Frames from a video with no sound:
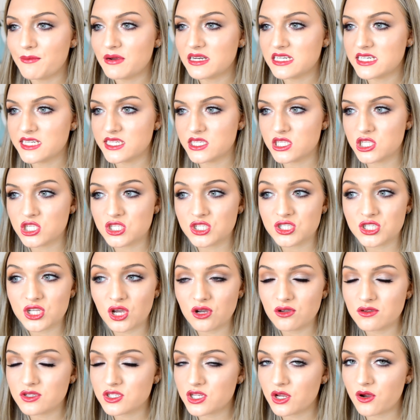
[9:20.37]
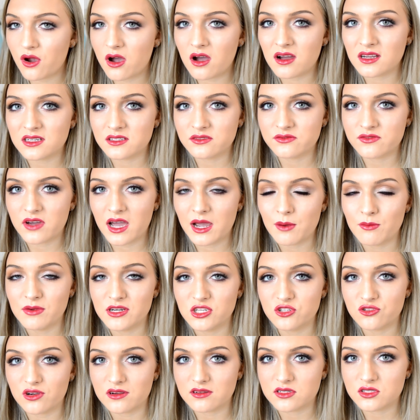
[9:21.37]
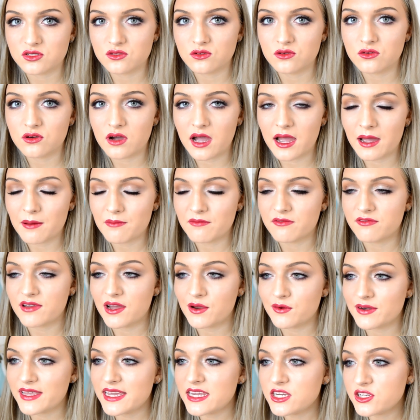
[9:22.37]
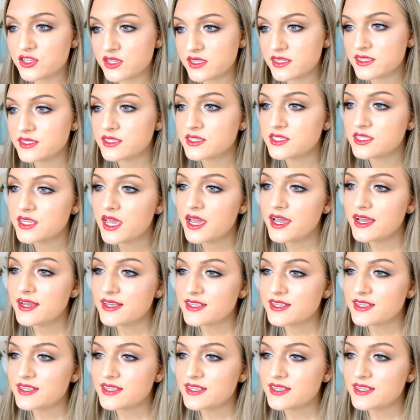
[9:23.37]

which is so, so hard to find with drugstore foundations.